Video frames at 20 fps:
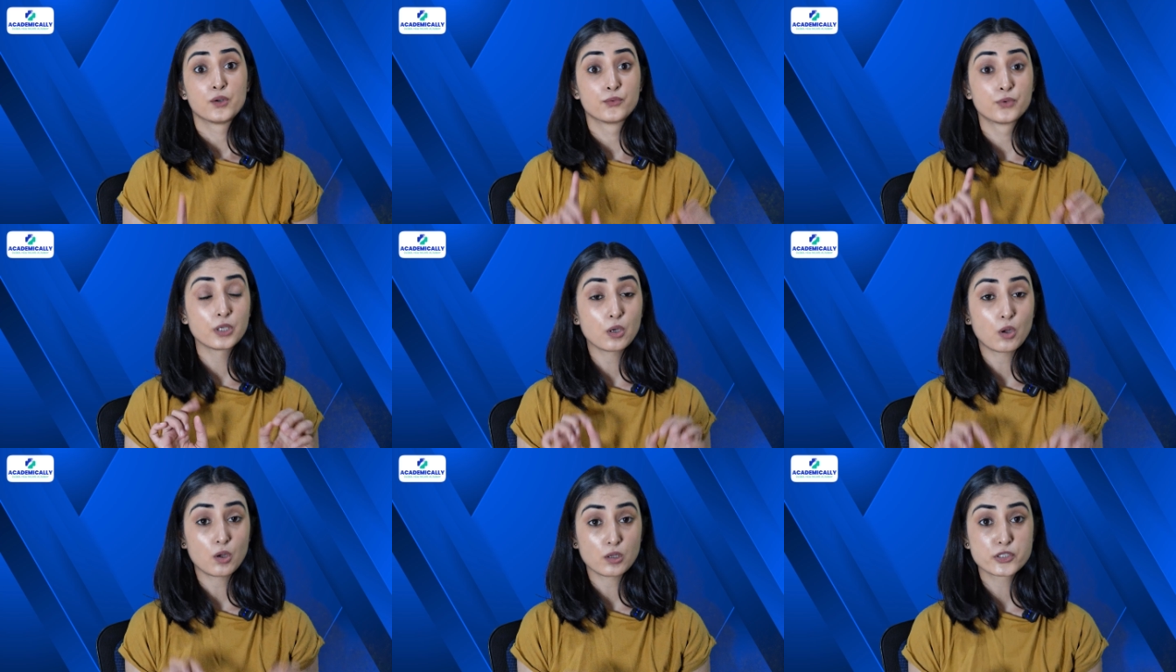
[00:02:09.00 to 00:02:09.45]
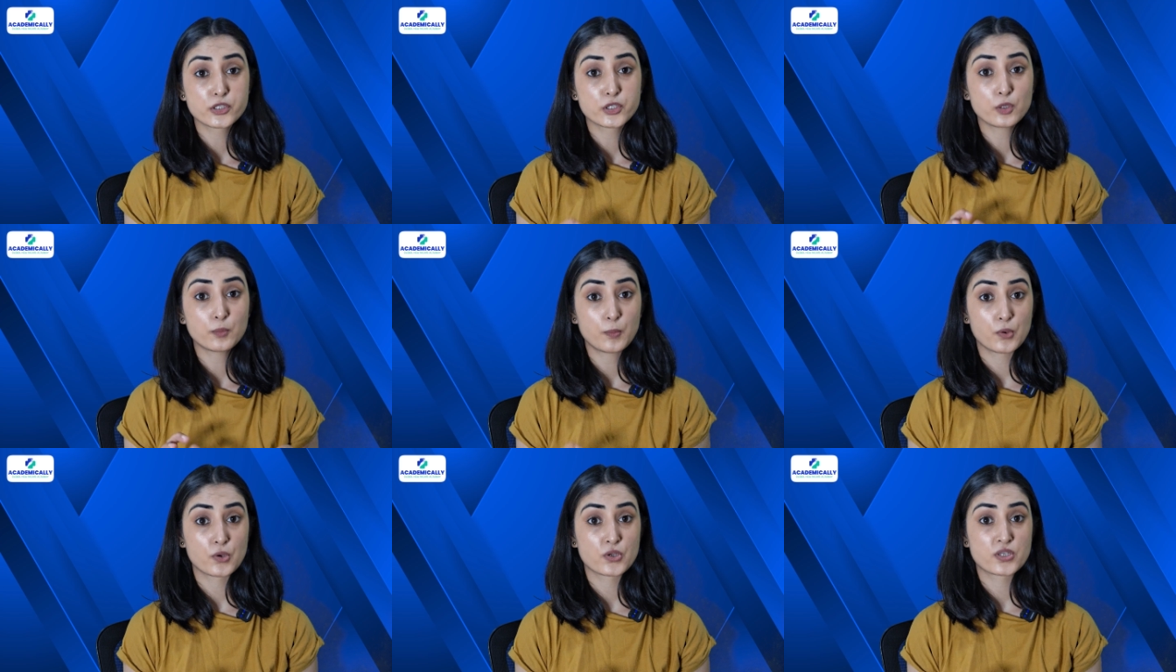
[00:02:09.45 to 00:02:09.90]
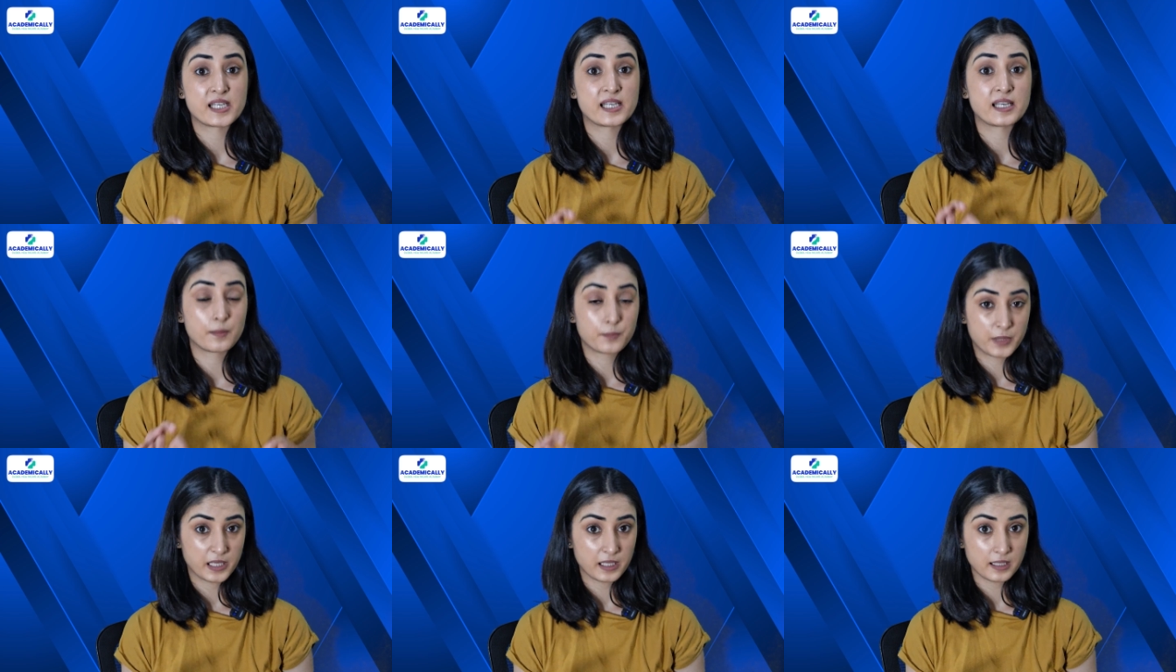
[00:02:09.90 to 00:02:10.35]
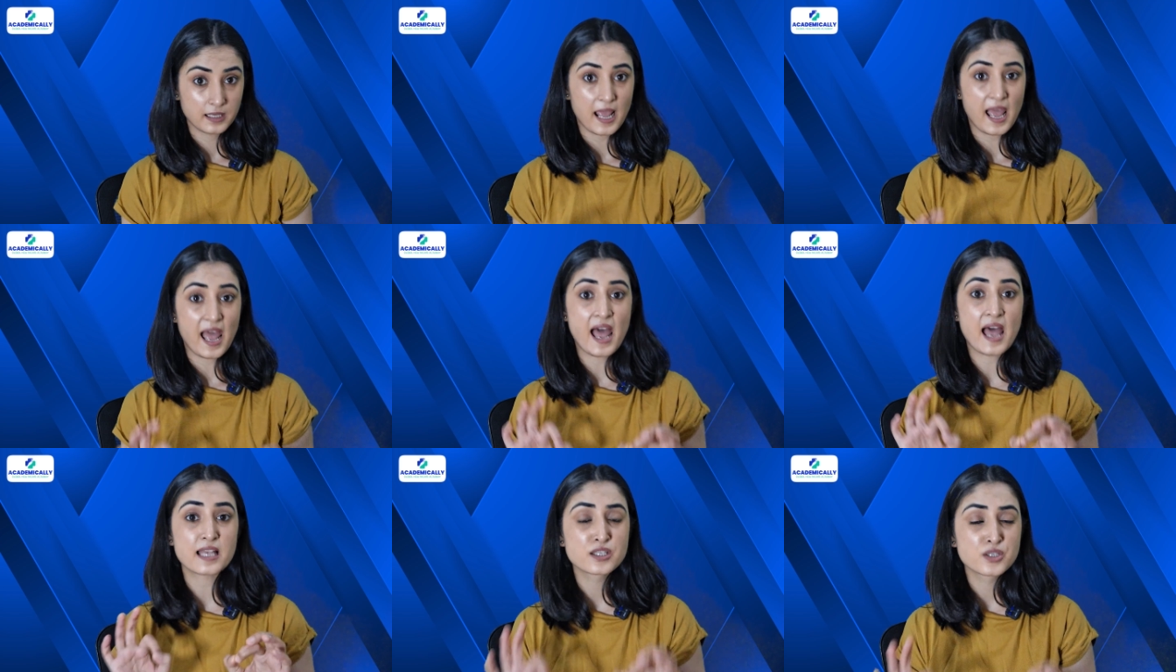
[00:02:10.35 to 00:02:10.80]
We'll also post an
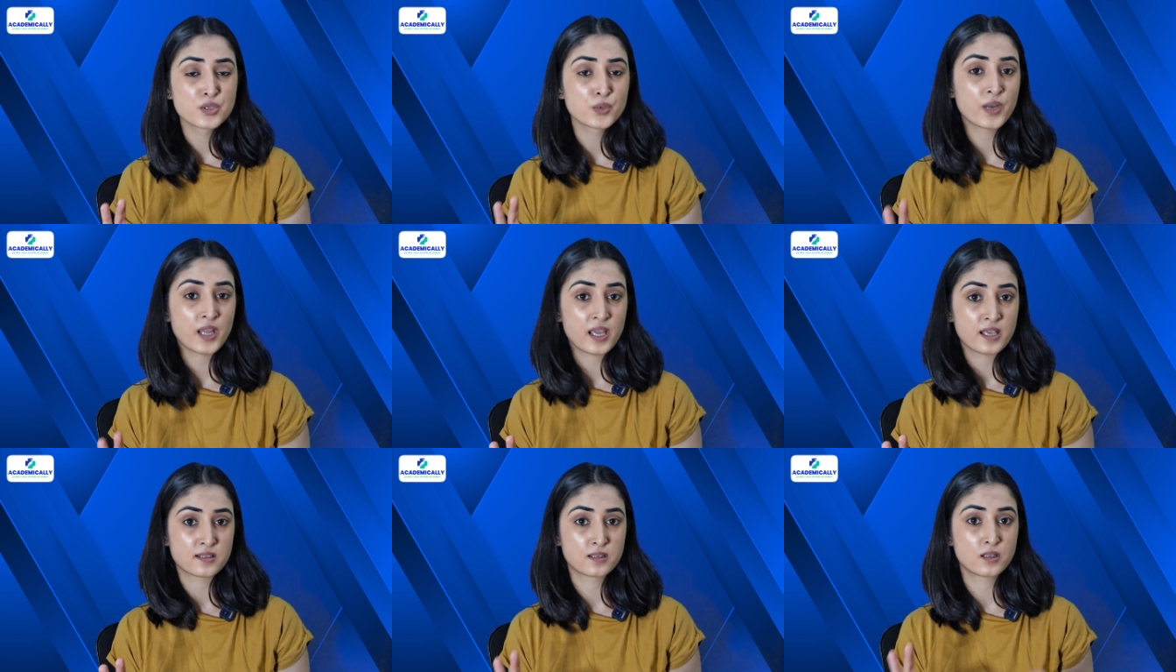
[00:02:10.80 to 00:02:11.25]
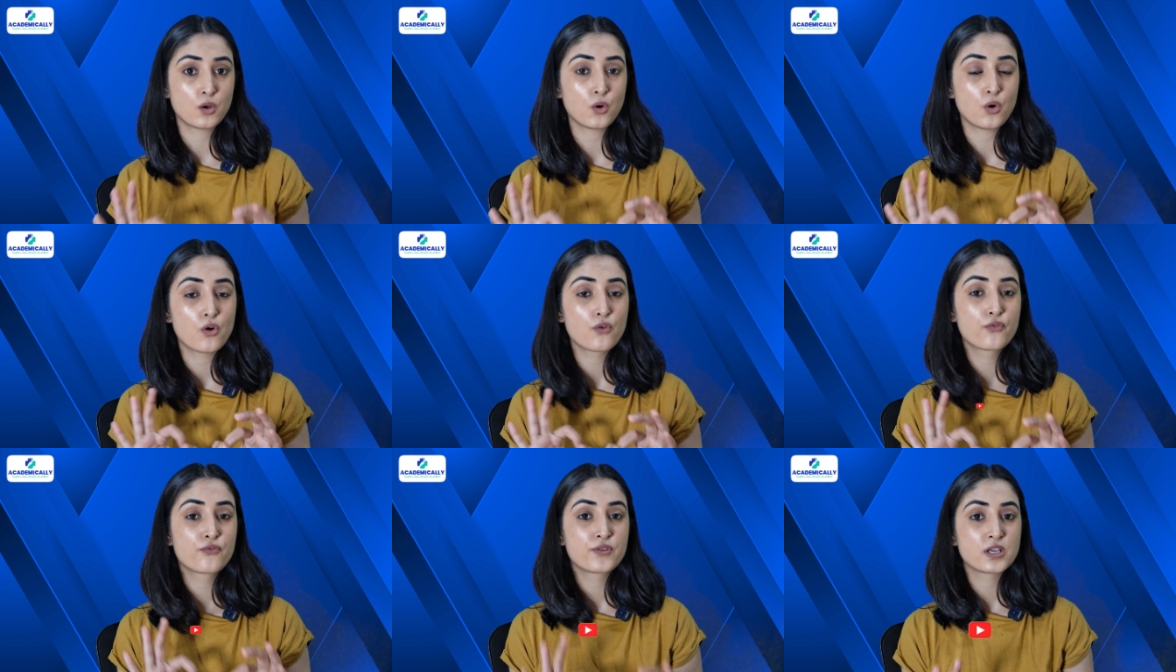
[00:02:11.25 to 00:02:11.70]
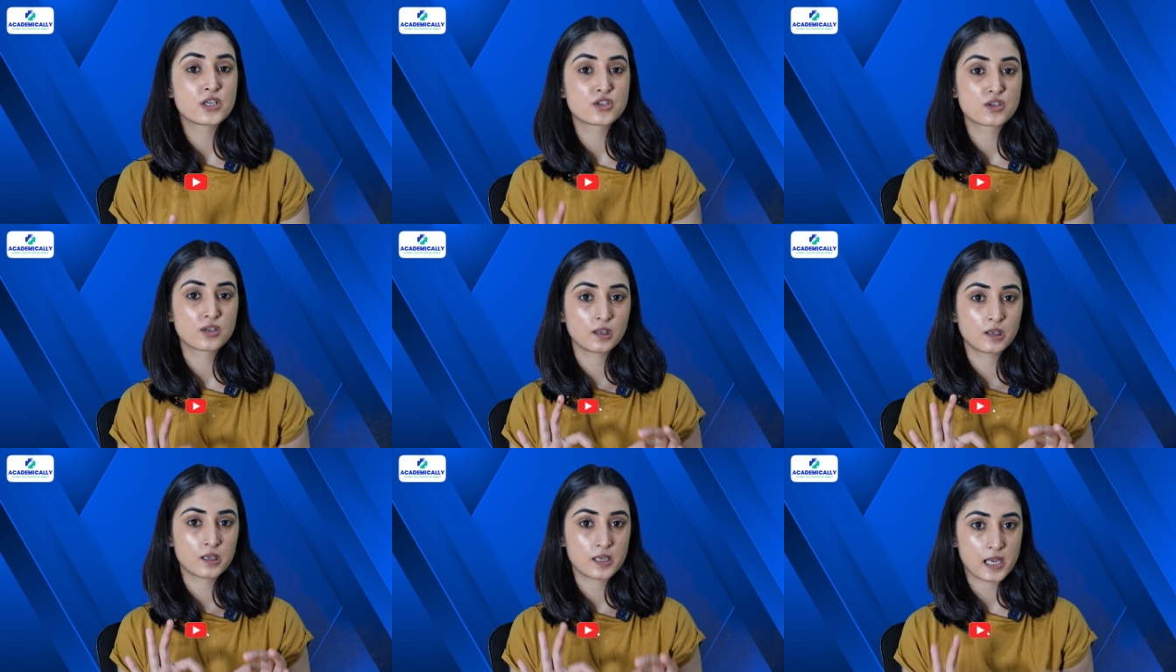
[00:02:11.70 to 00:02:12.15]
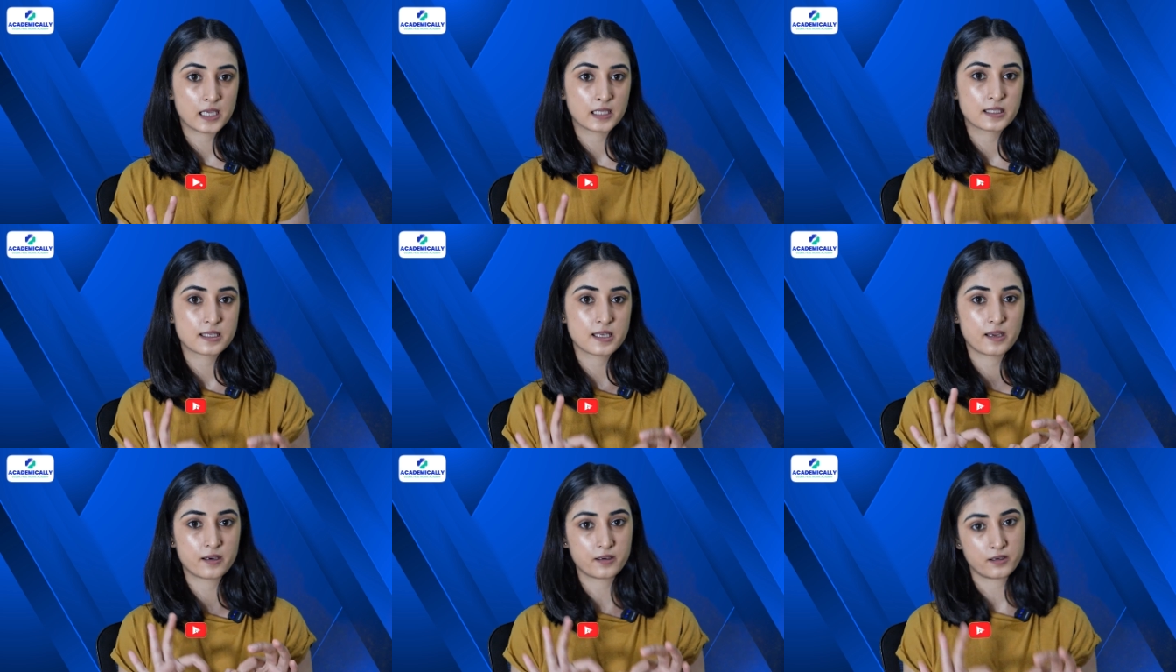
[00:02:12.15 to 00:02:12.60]
update as soon as the official
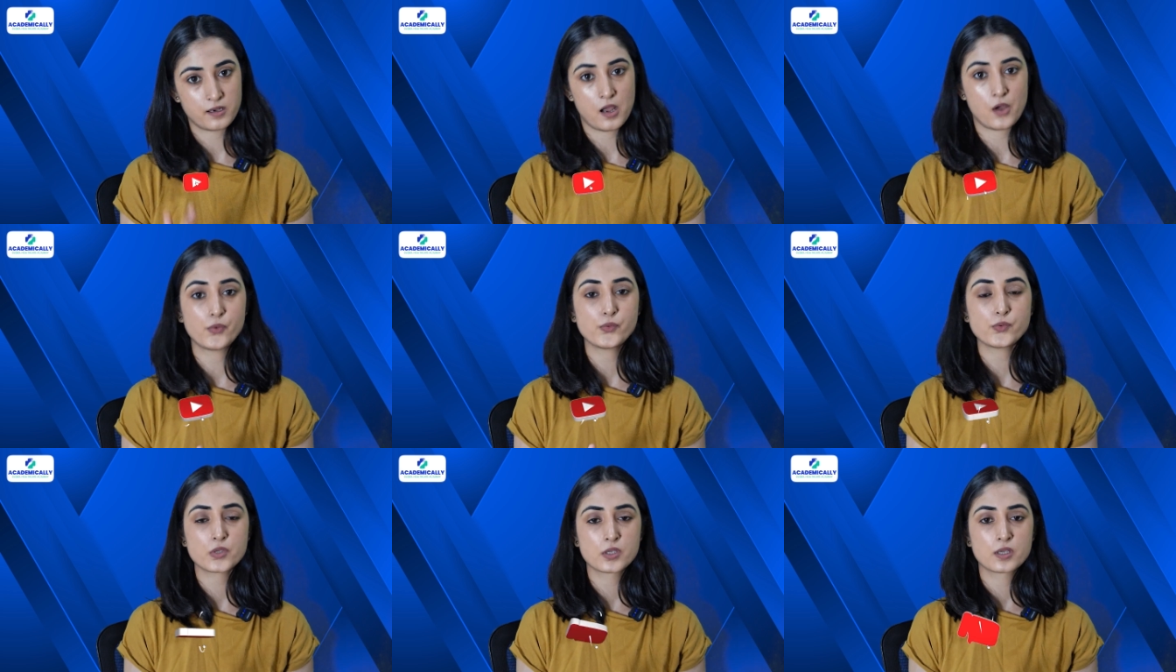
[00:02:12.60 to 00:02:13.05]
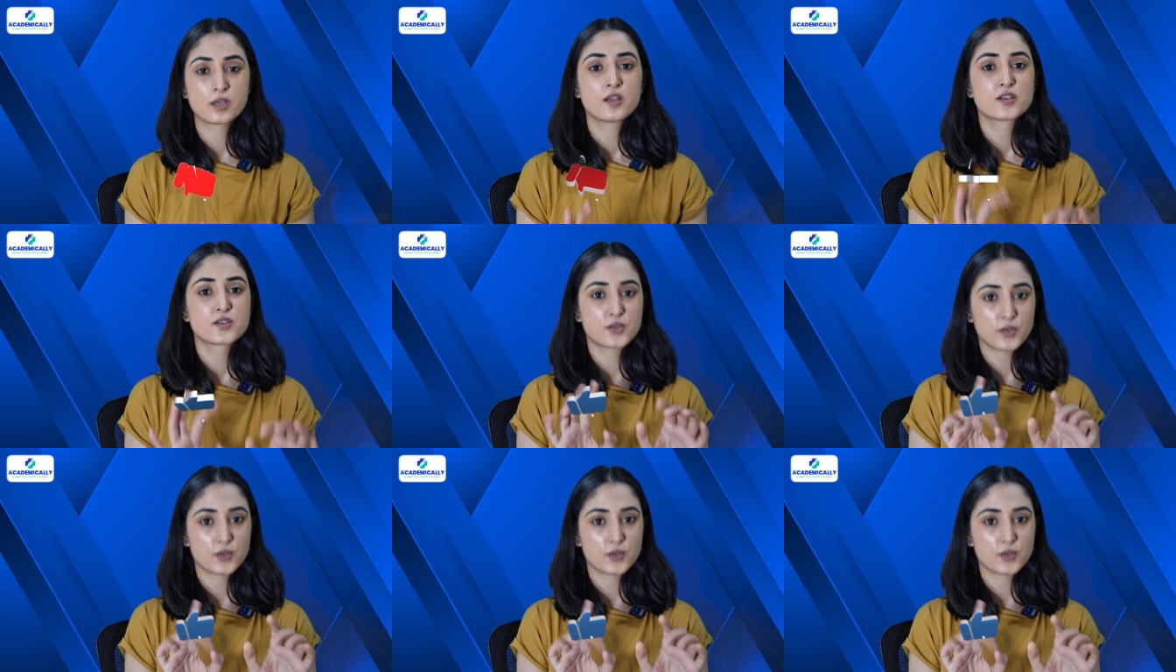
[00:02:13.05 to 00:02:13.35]
dates are announced.